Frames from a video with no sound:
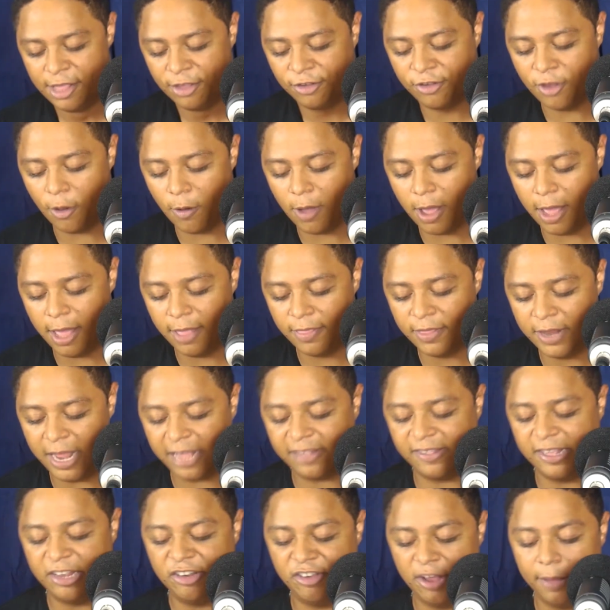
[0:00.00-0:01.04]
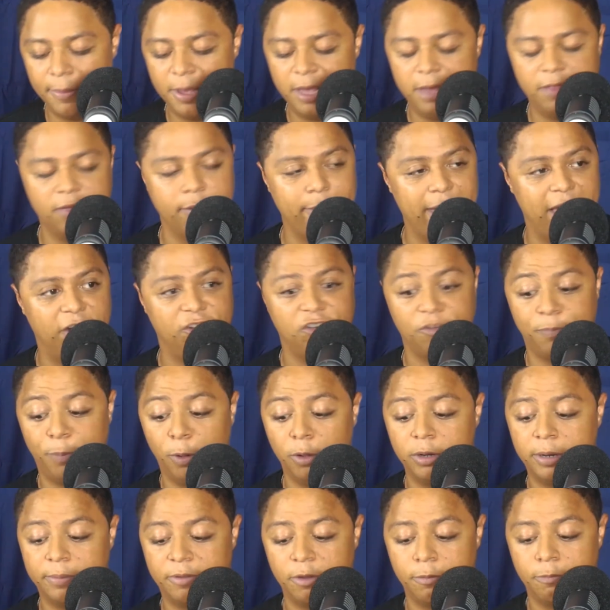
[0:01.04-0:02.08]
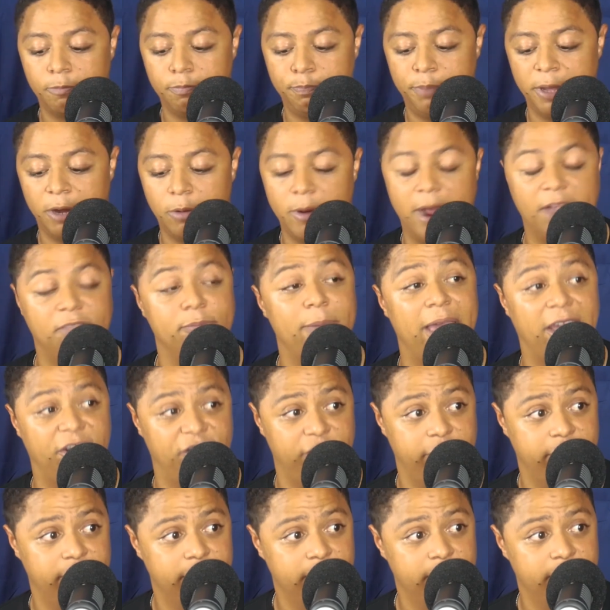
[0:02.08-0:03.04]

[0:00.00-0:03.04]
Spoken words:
So the next scene, Jimmy, the manager, is pulling up to Big Red's mansion.